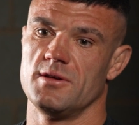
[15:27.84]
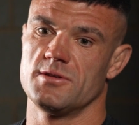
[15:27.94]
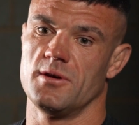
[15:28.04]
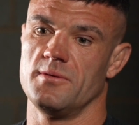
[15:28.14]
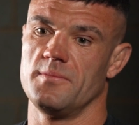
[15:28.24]

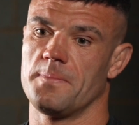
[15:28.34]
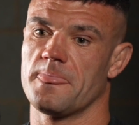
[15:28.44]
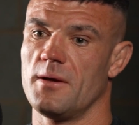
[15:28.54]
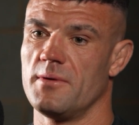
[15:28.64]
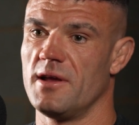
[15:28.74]
So
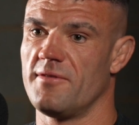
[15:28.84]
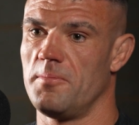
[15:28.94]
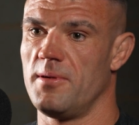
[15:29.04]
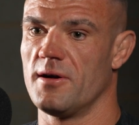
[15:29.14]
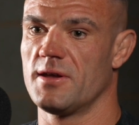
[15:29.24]
when you have a
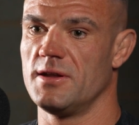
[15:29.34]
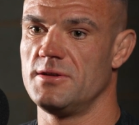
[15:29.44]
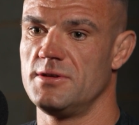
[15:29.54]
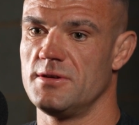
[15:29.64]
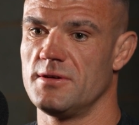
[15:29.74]

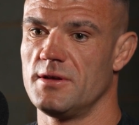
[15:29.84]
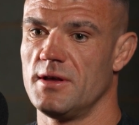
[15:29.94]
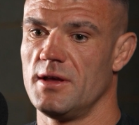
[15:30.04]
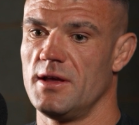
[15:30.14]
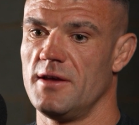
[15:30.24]
blockage,
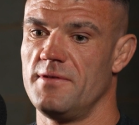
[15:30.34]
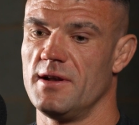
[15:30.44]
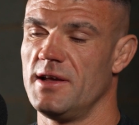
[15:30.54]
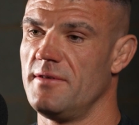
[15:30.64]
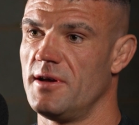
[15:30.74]
if you
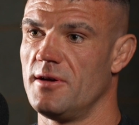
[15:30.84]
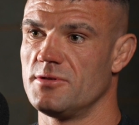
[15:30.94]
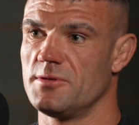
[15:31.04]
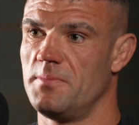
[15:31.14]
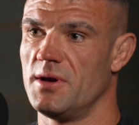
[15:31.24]
leave it, it'll
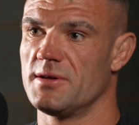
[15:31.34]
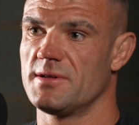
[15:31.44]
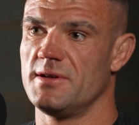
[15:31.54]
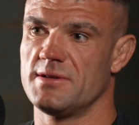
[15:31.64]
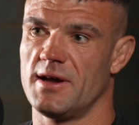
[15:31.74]
just burst
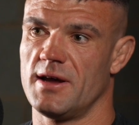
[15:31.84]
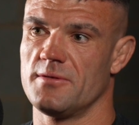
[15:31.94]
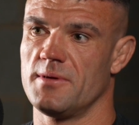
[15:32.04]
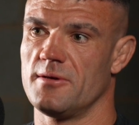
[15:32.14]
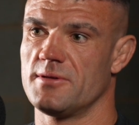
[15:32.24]
inside
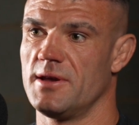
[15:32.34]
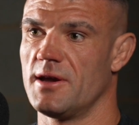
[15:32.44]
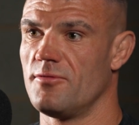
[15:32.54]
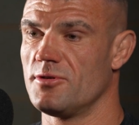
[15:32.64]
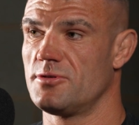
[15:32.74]
as well. So you
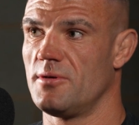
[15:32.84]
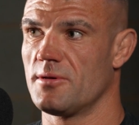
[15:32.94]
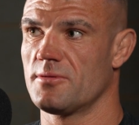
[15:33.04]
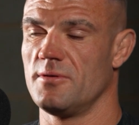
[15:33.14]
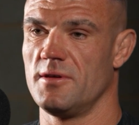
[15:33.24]
get rushed to
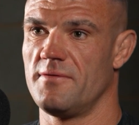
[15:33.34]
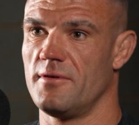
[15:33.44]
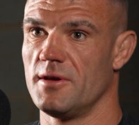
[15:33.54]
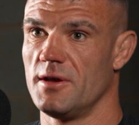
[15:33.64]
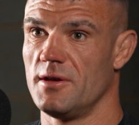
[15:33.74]
hospital.
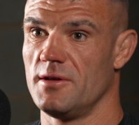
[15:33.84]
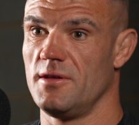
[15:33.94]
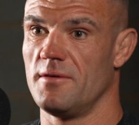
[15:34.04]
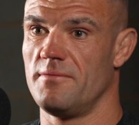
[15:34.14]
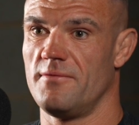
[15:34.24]

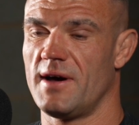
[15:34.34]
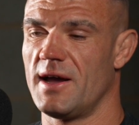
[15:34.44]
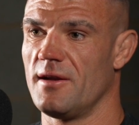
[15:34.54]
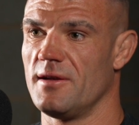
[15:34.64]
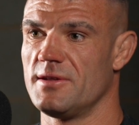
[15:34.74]
You're
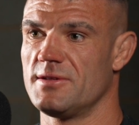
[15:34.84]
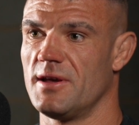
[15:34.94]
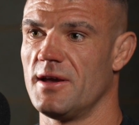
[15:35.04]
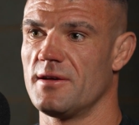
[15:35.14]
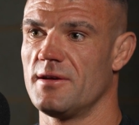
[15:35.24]
violently
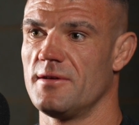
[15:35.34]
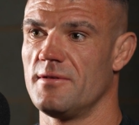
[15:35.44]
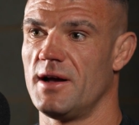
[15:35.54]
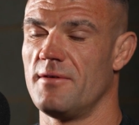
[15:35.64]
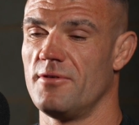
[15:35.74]
sick,
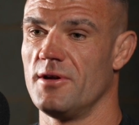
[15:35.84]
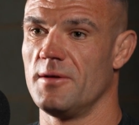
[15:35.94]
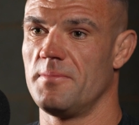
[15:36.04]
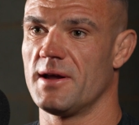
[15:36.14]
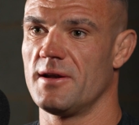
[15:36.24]
like really
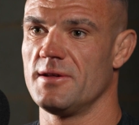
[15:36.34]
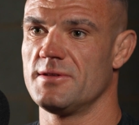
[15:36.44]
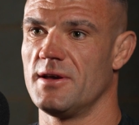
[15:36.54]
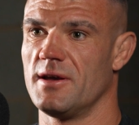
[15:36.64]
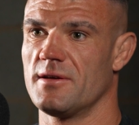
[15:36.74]
badly
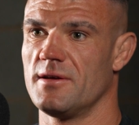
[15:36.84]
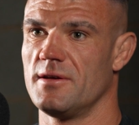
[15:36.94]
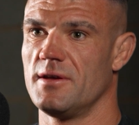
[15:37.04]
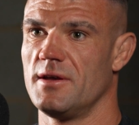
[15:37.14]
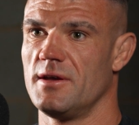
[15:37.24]
sick.
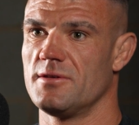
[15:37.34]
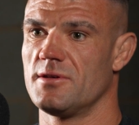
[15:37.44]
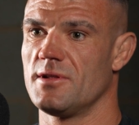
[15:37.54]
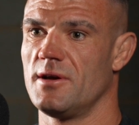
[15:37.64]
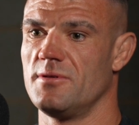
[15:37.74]

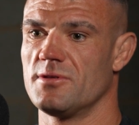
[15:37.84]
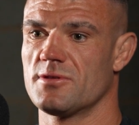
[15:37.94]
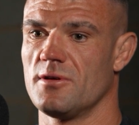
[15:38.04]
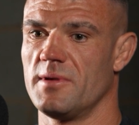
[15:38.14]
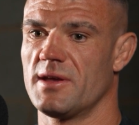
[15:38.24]
Just loads of
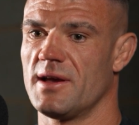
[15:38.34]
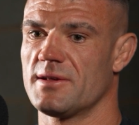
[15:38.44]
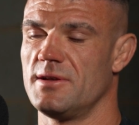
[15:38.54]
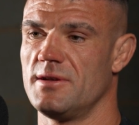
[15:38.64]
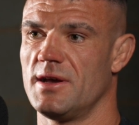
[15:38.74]
stomach
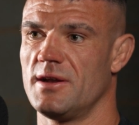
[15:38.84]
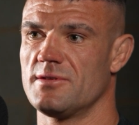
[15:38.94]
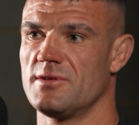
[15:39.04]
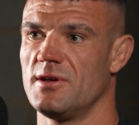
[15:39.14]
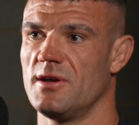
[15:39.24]
acid in there,
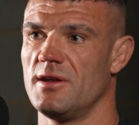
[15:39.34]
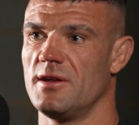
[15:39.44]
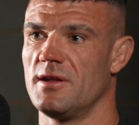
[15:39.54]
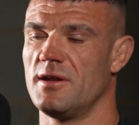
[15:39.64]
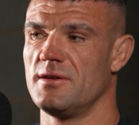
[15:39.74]
just
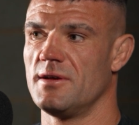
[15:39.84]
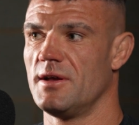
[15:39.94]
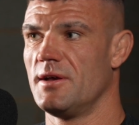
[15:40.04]
turning, and